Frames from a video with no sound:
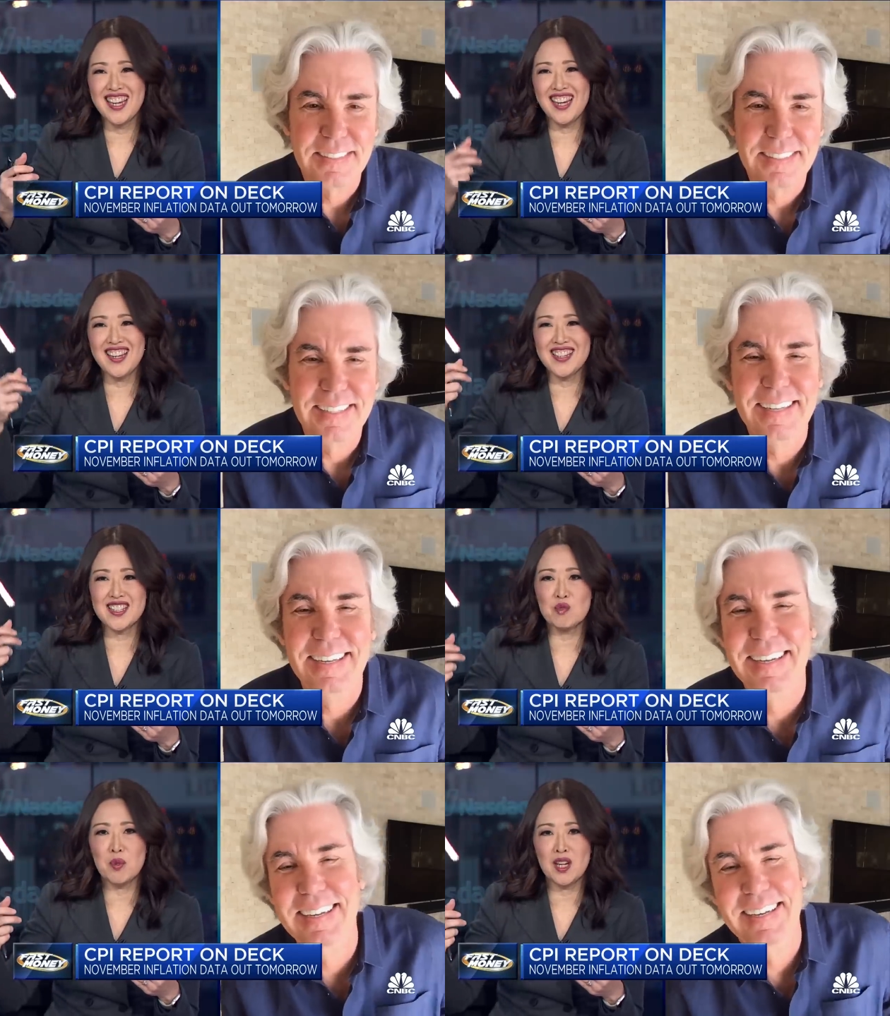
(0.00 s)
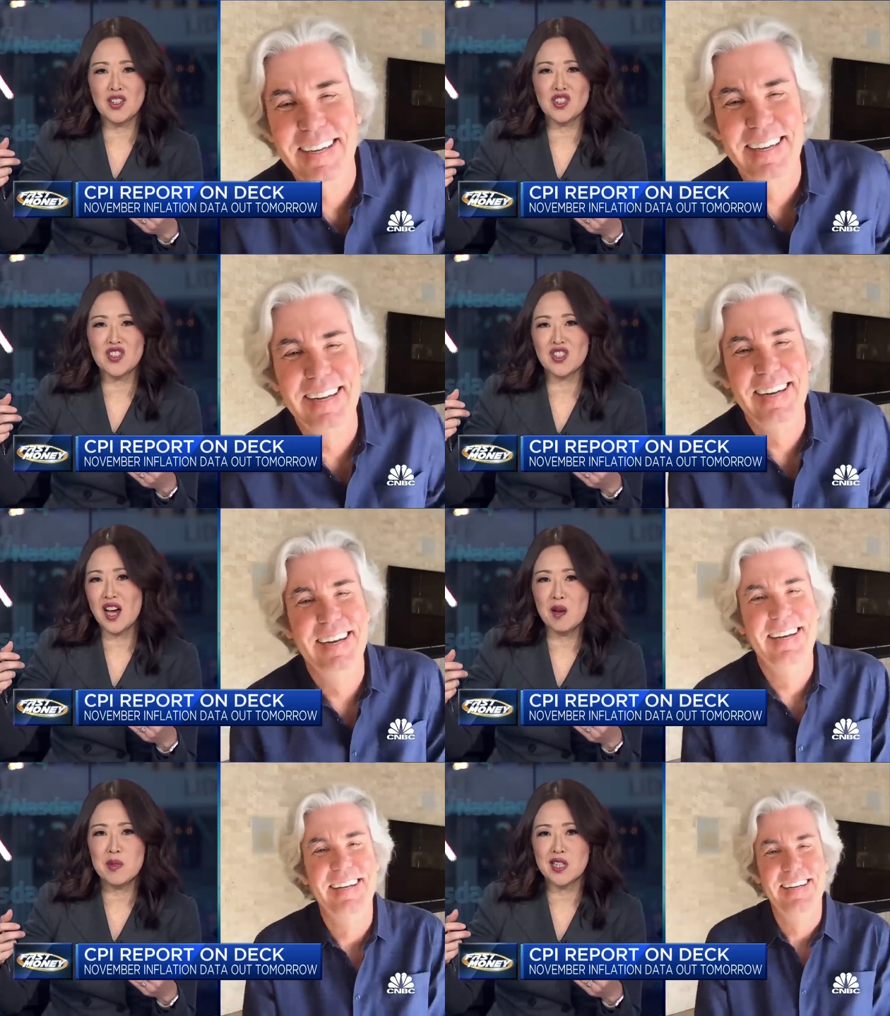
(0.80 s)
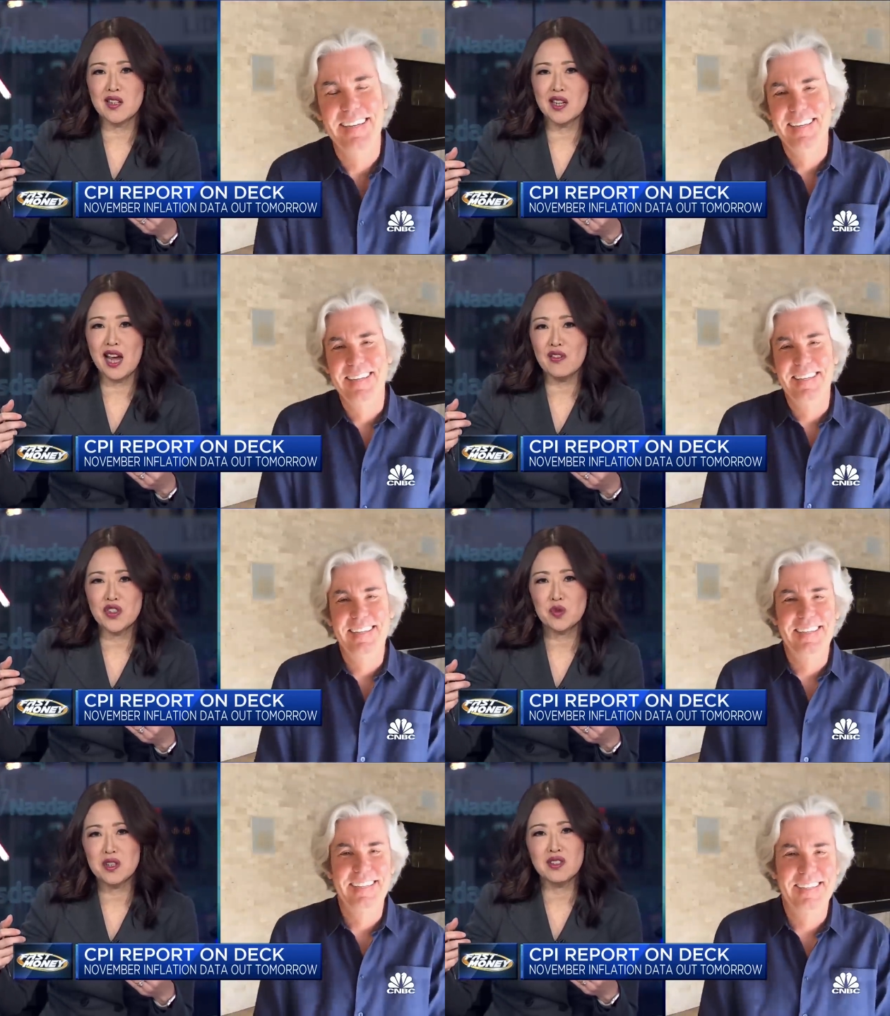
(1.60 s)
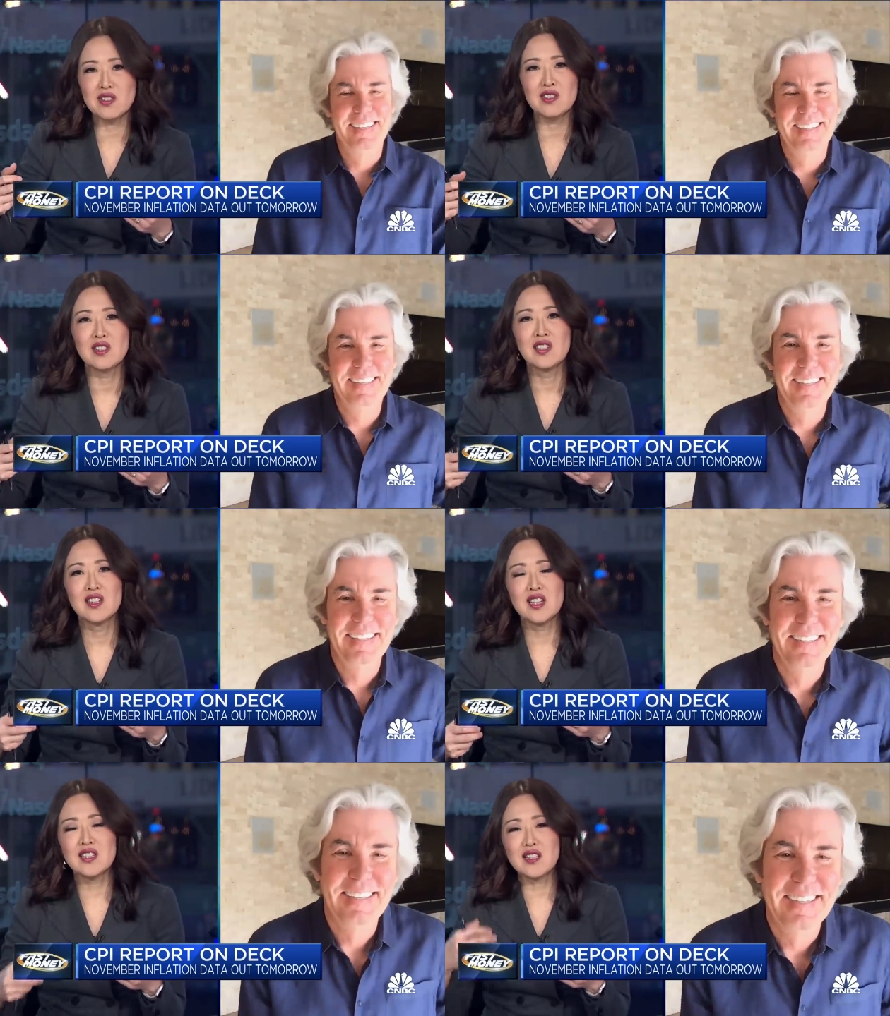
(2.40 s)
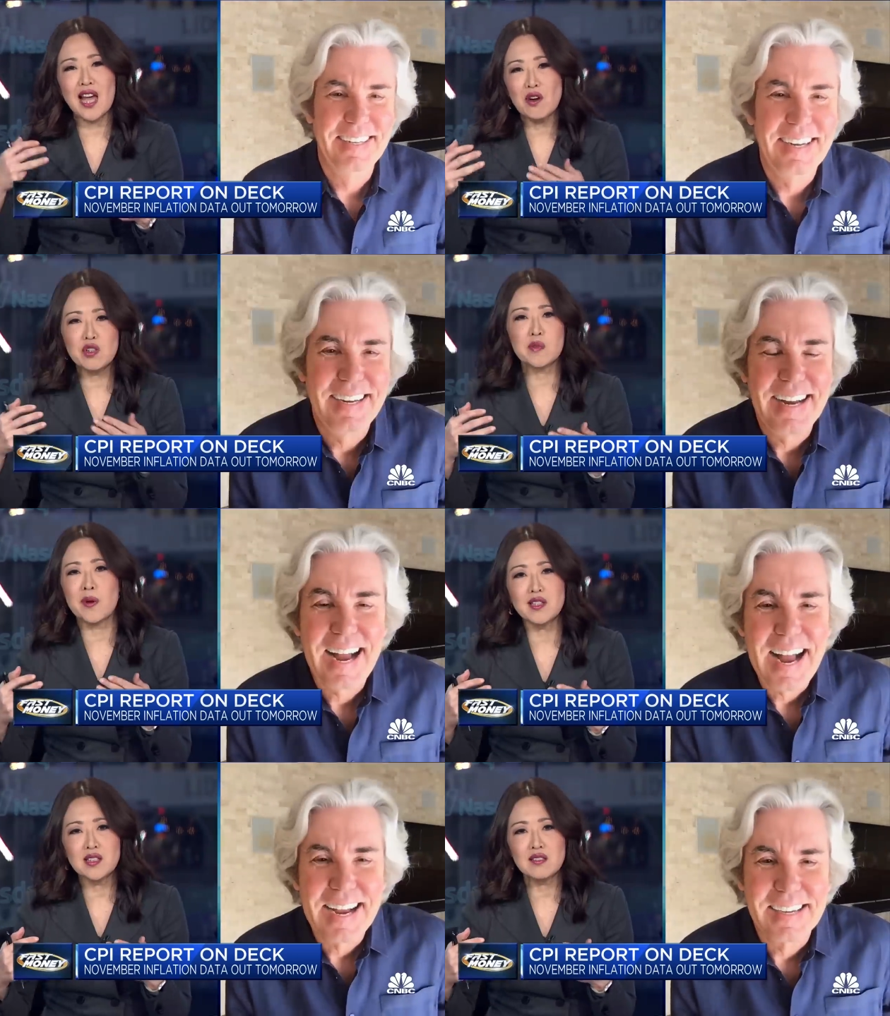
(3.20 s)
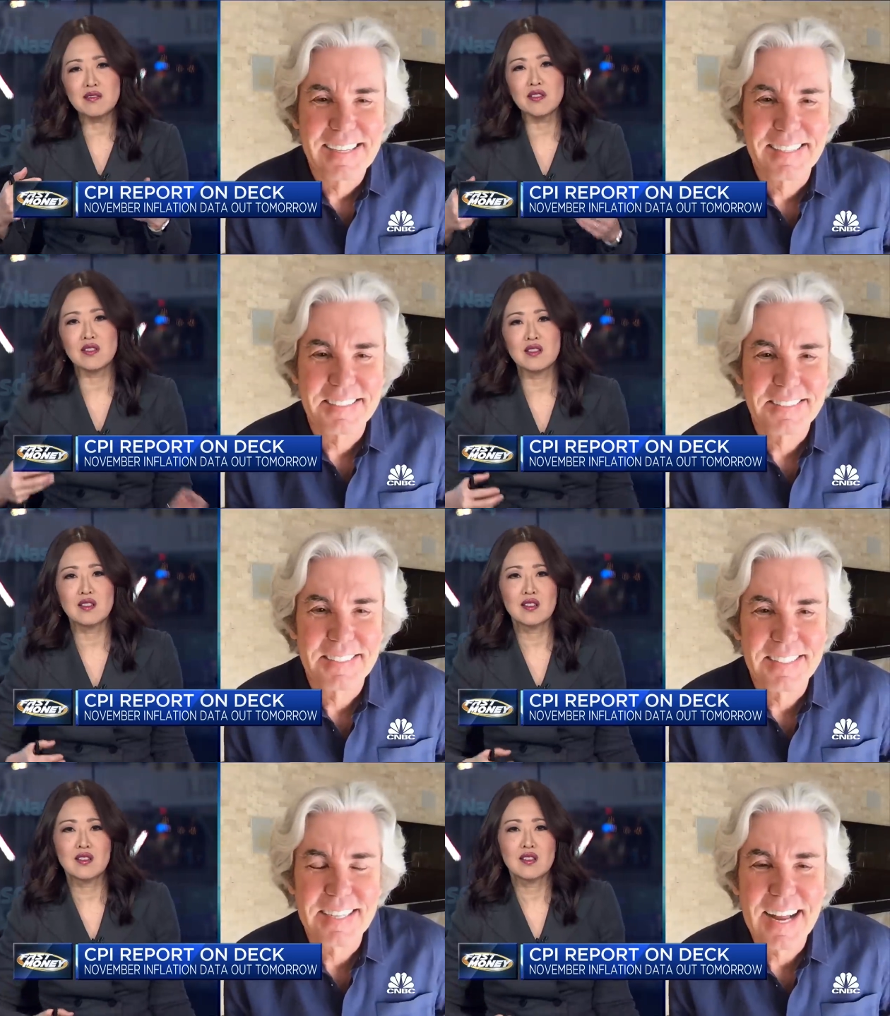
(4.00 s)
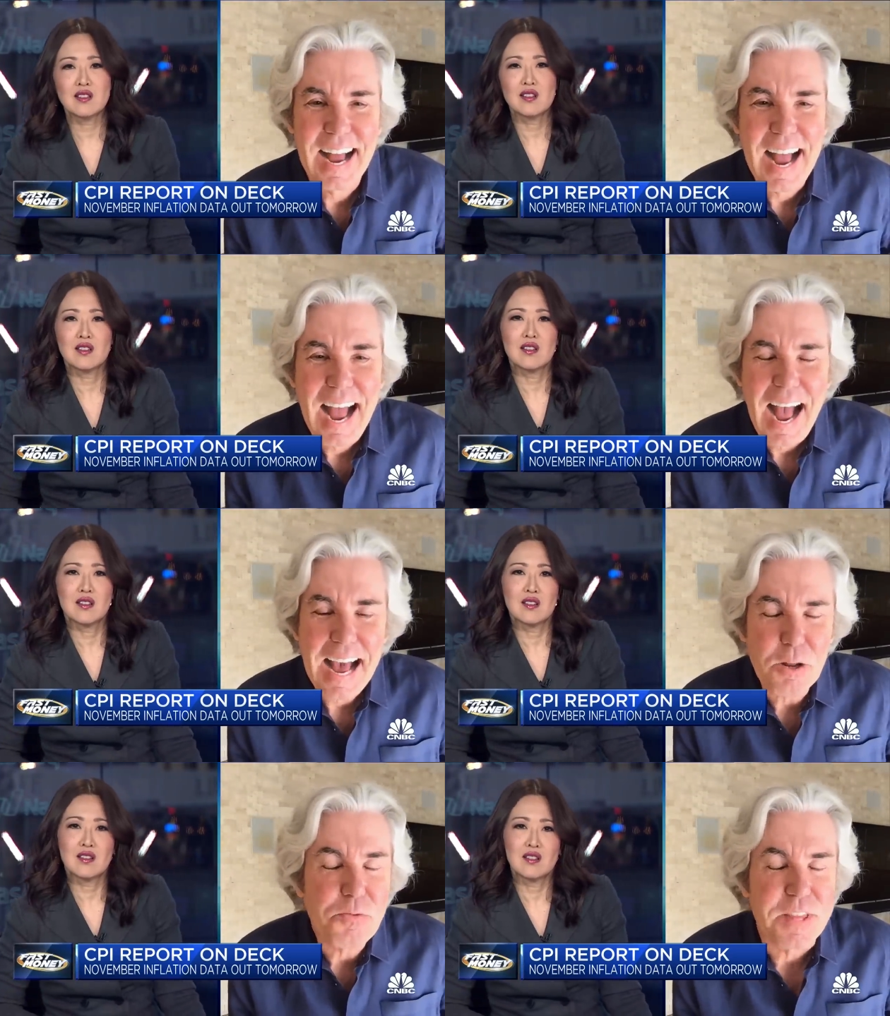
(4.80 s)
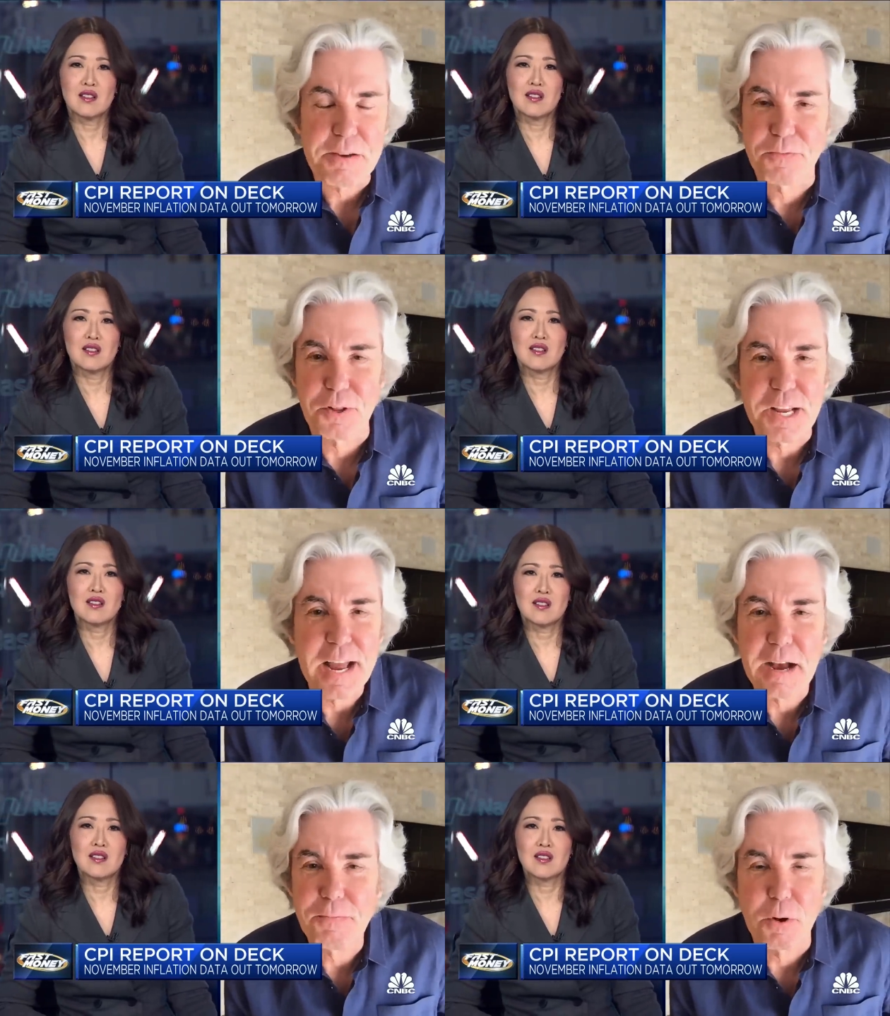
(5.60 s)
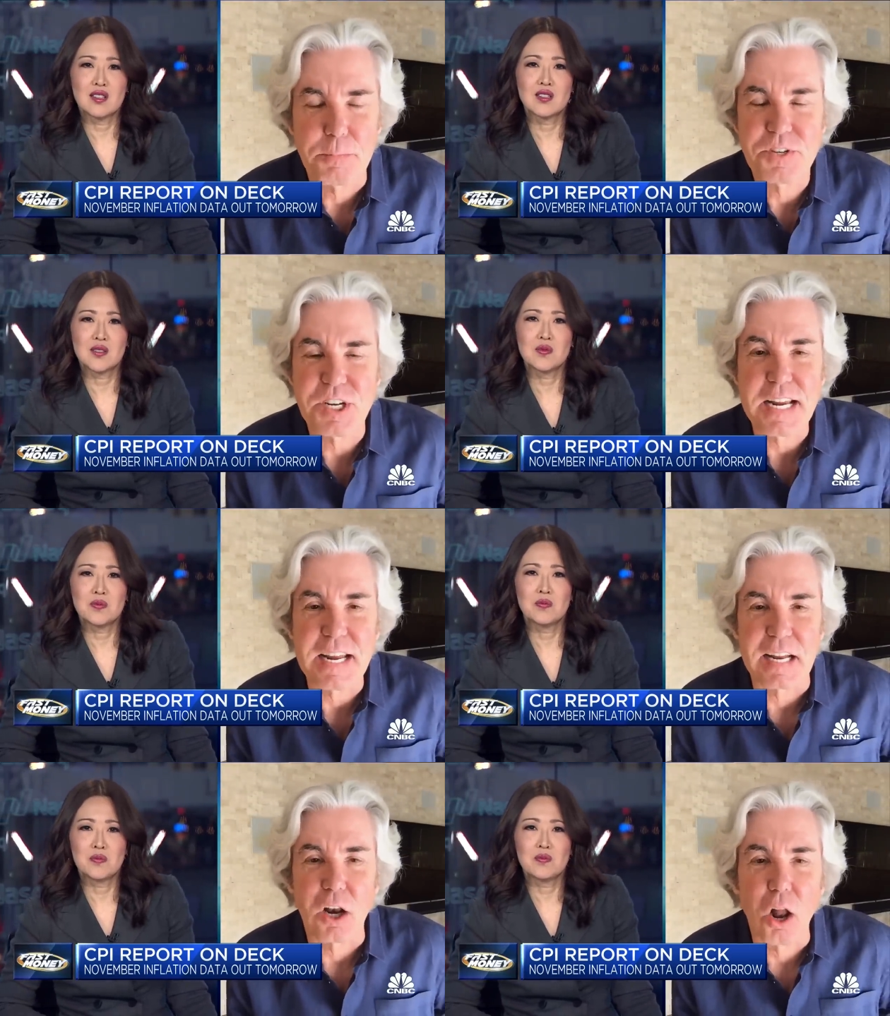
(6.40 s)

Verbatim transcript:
Speaker 1: in his speech and his commentary afterwards? Is it that responsive?
Speaker 2: I don't think for the FOMC at